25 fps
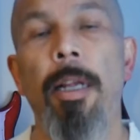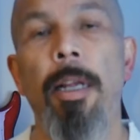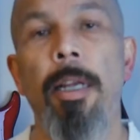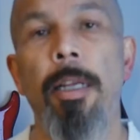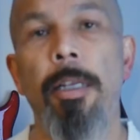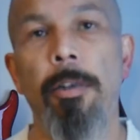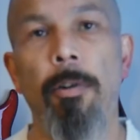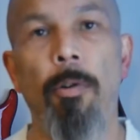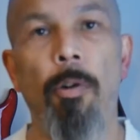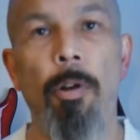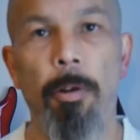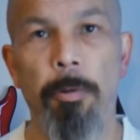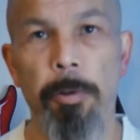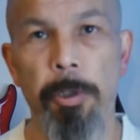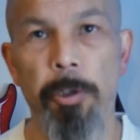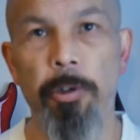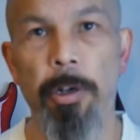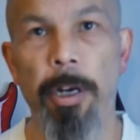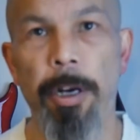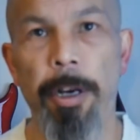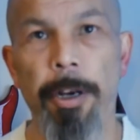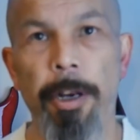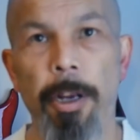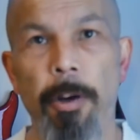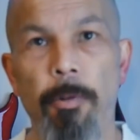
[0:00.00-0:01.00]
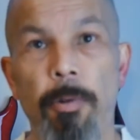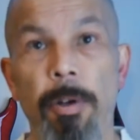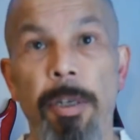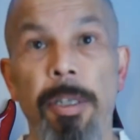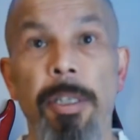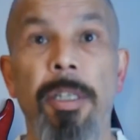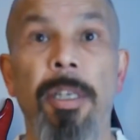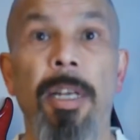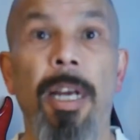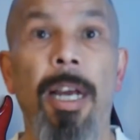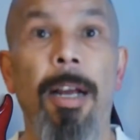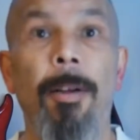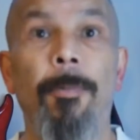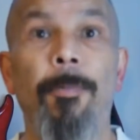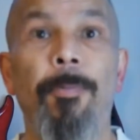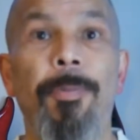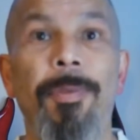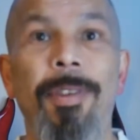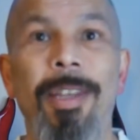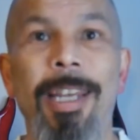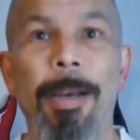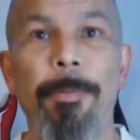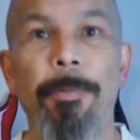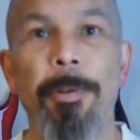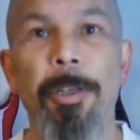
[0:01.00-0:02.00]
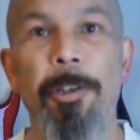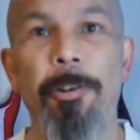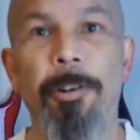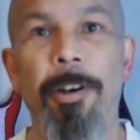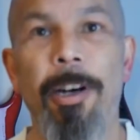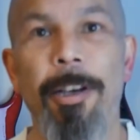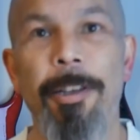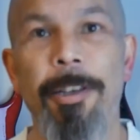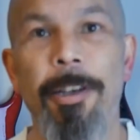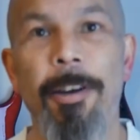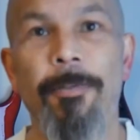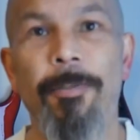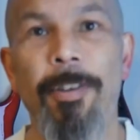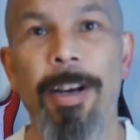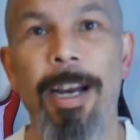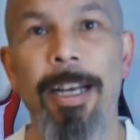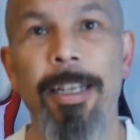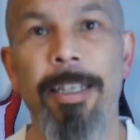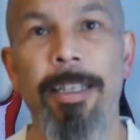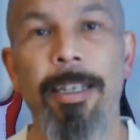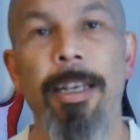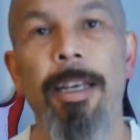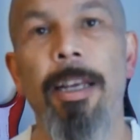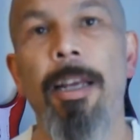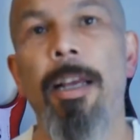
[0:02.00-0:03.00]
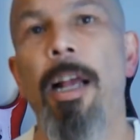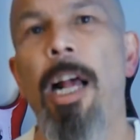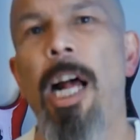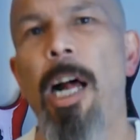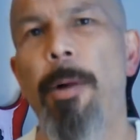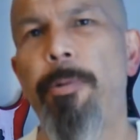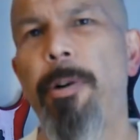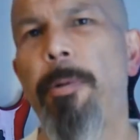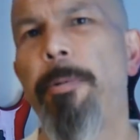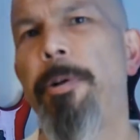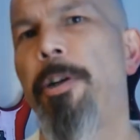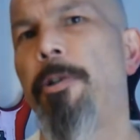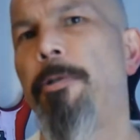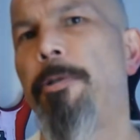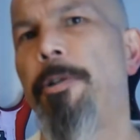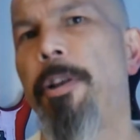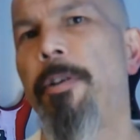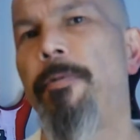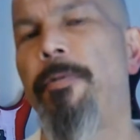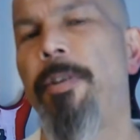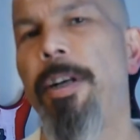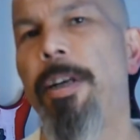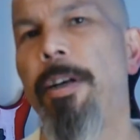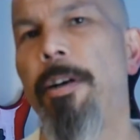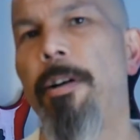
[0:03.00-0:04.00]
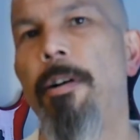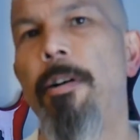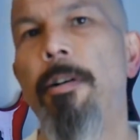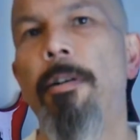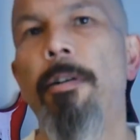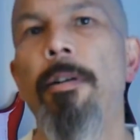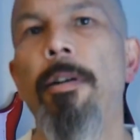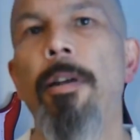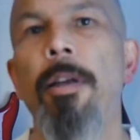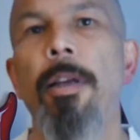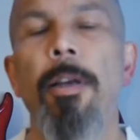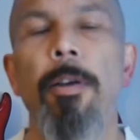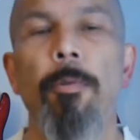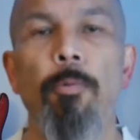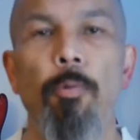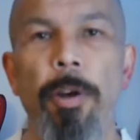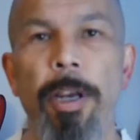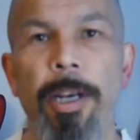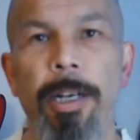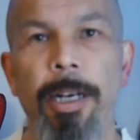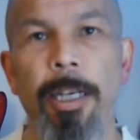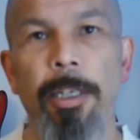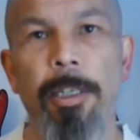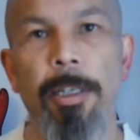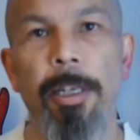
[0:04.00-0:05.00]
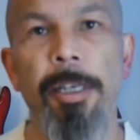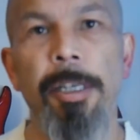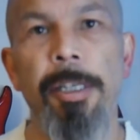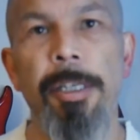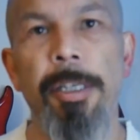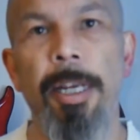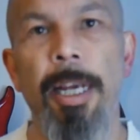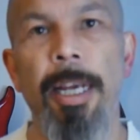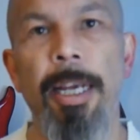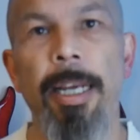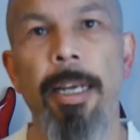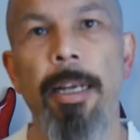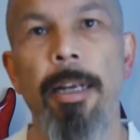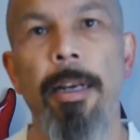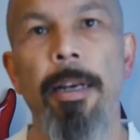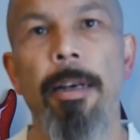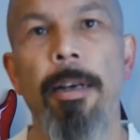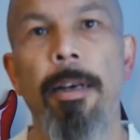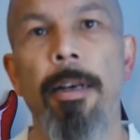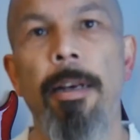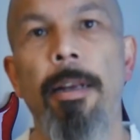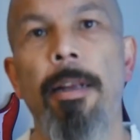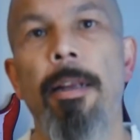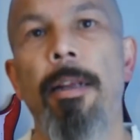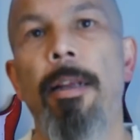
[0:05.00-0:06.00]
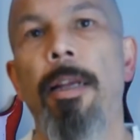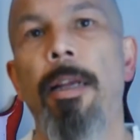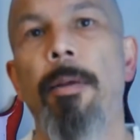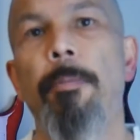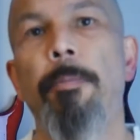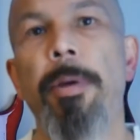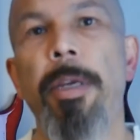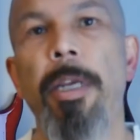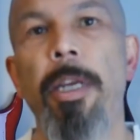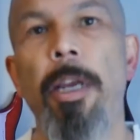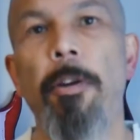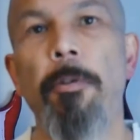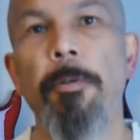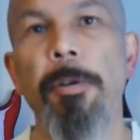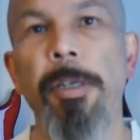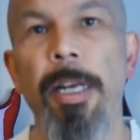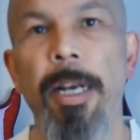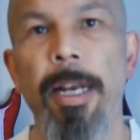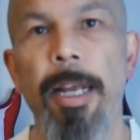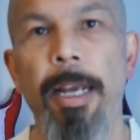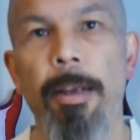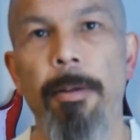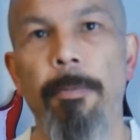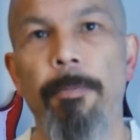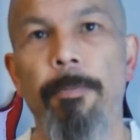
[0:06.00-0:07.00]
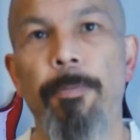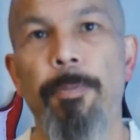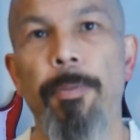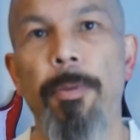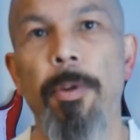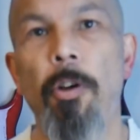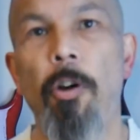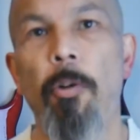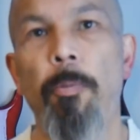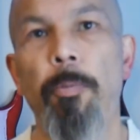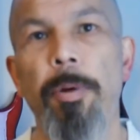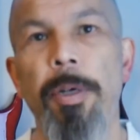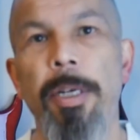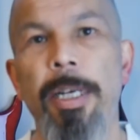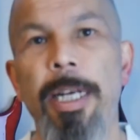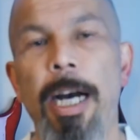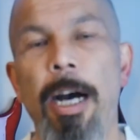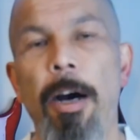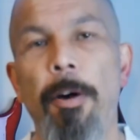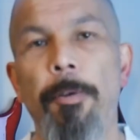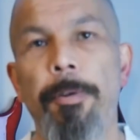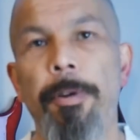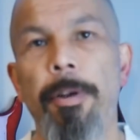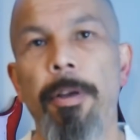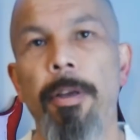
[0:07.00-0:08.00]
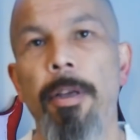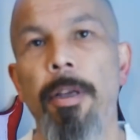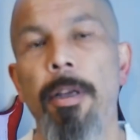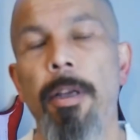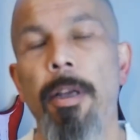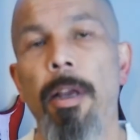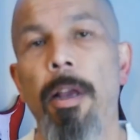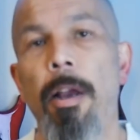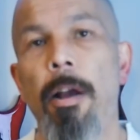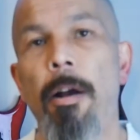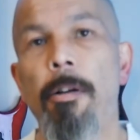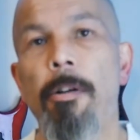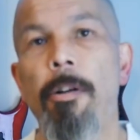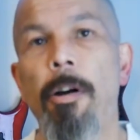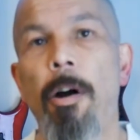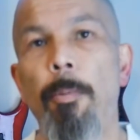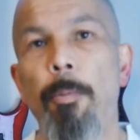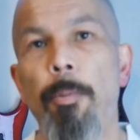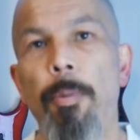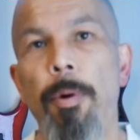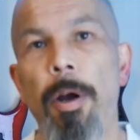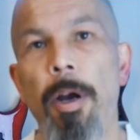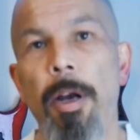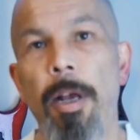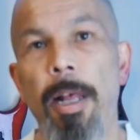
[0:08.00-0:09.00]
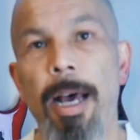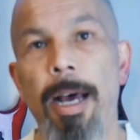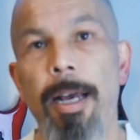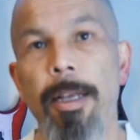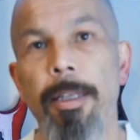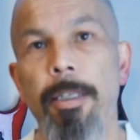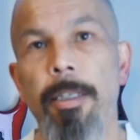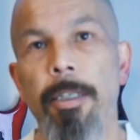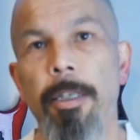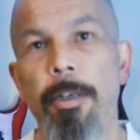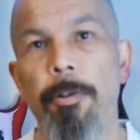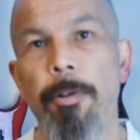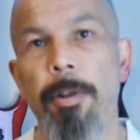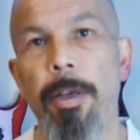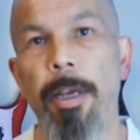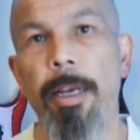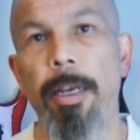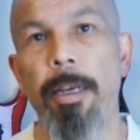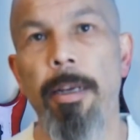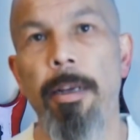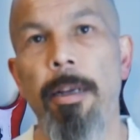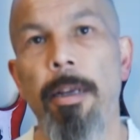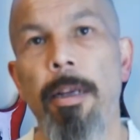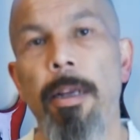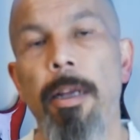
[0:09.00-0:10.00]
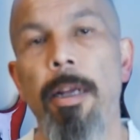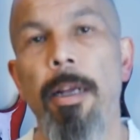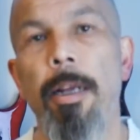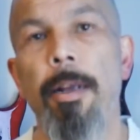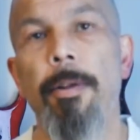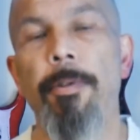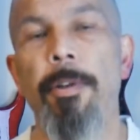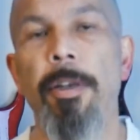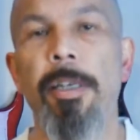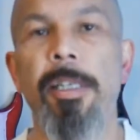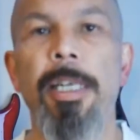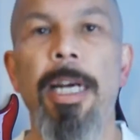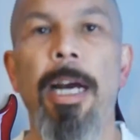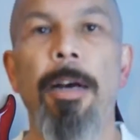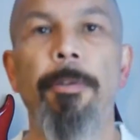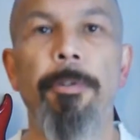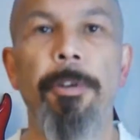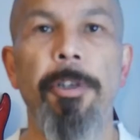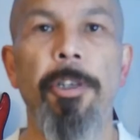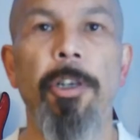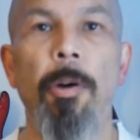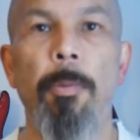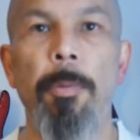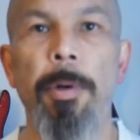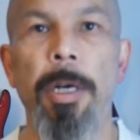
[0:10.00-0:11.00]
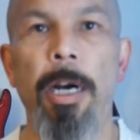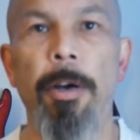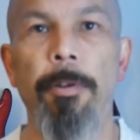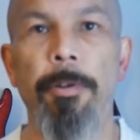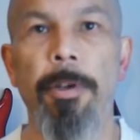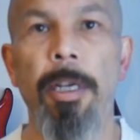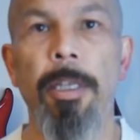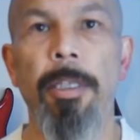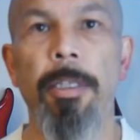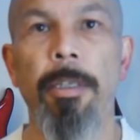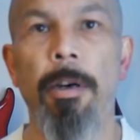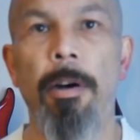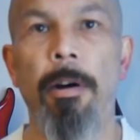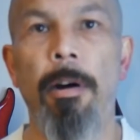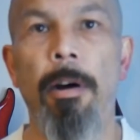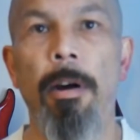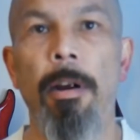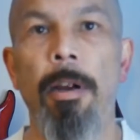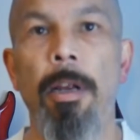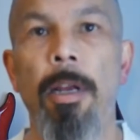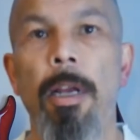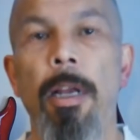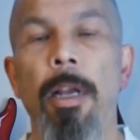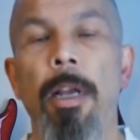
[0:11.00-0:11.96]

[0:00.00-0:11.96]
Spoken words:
So all I was trying to do was demonstrate the effect. I'll probably do another video where you can actually see me using it up and down and compare that to the sound that's coming out of the guitar.